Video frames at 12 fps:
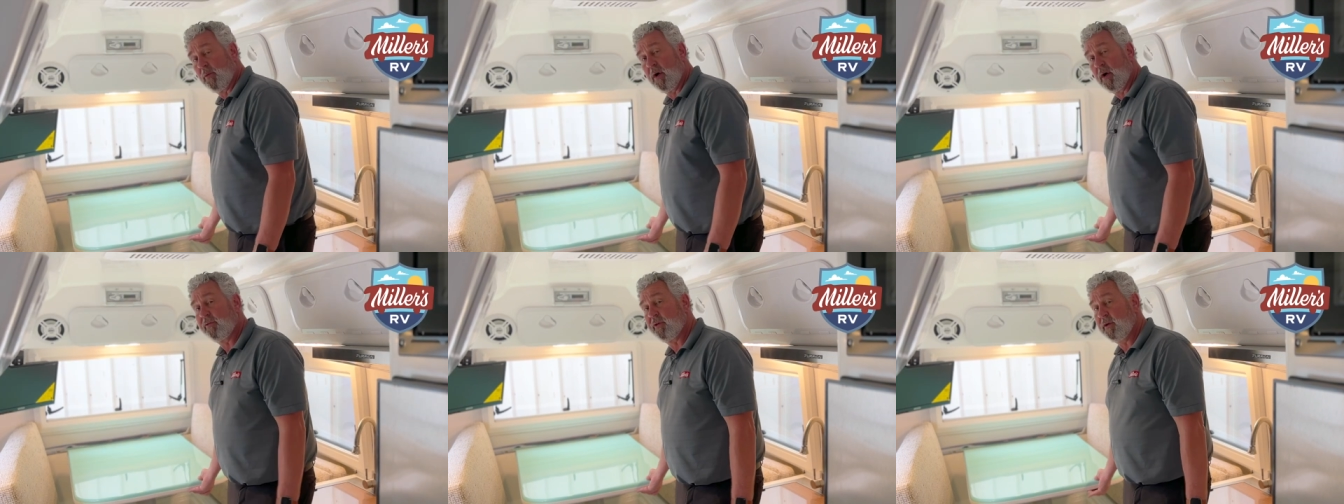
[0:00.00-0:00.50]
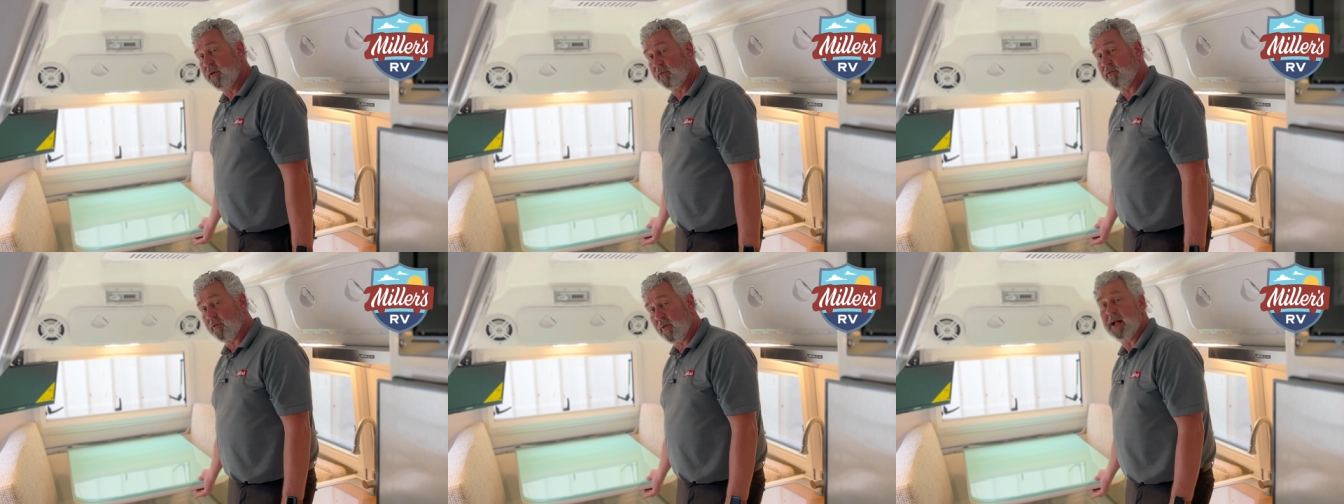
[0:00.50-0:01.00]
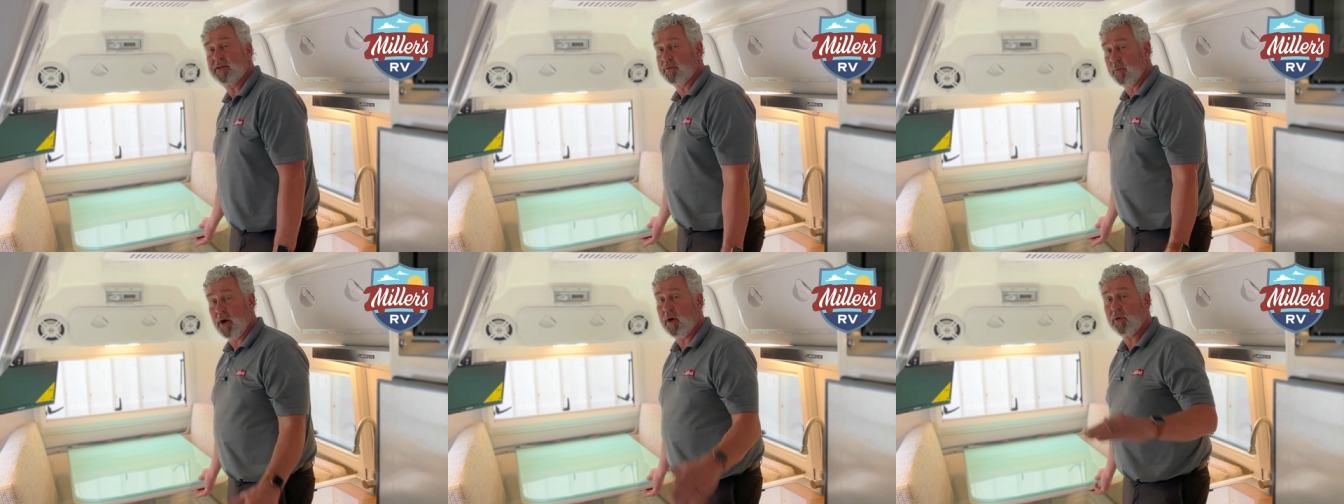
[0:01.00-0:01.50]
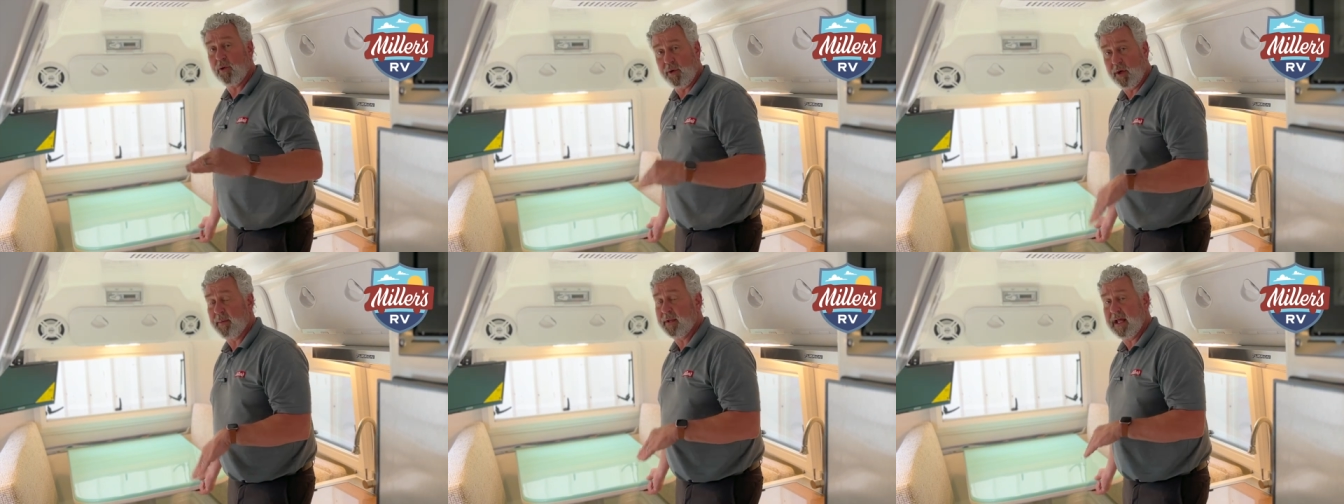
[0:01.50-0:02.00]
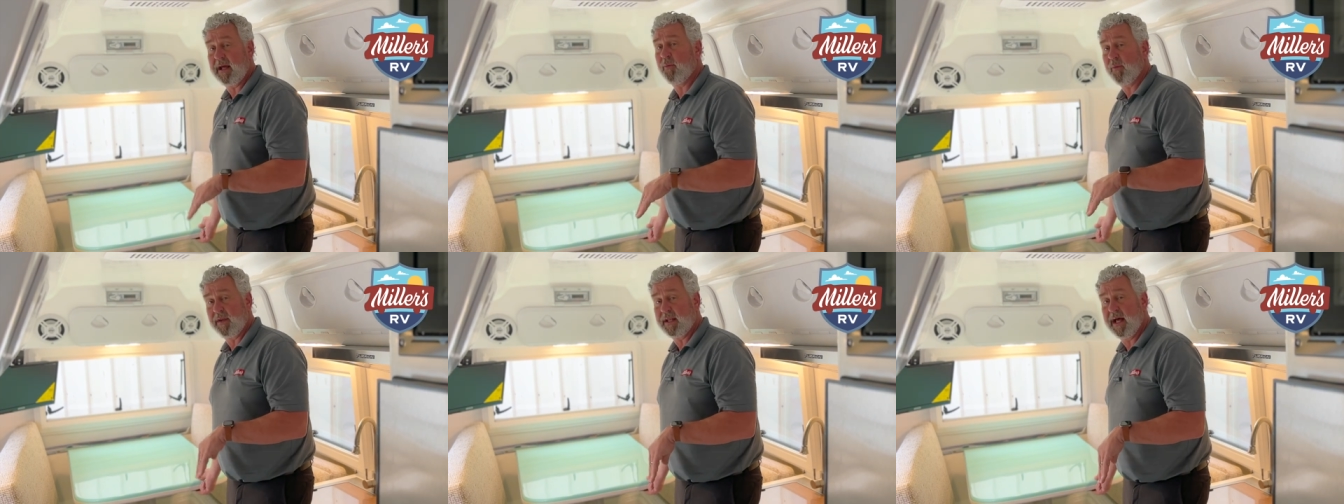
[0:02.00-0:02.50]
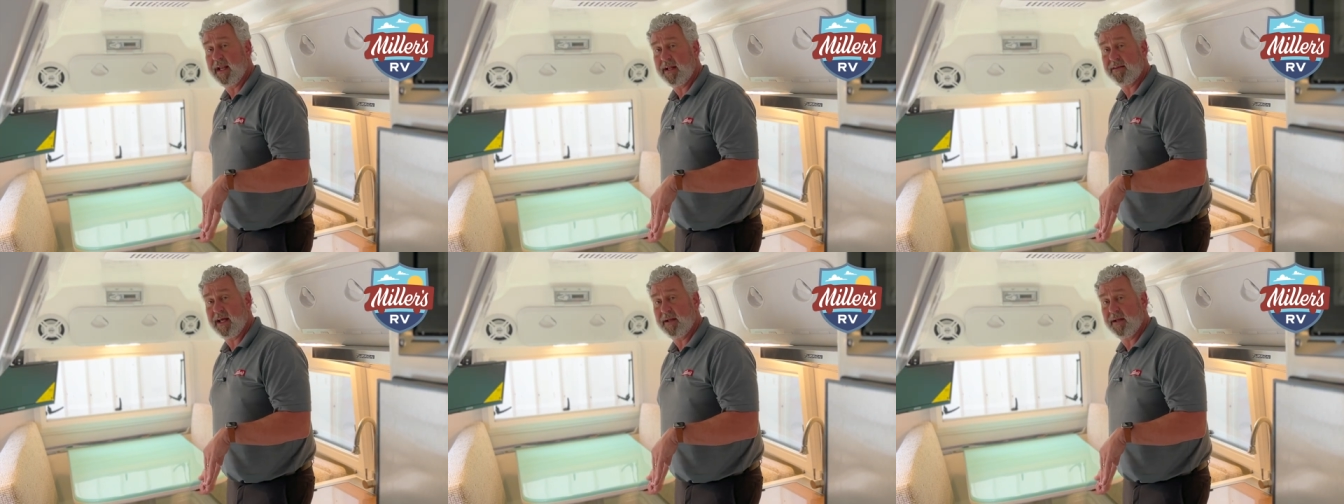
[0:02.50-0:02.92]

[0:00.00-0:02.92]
the wall so you don't scratch the wall going up and down with the dinette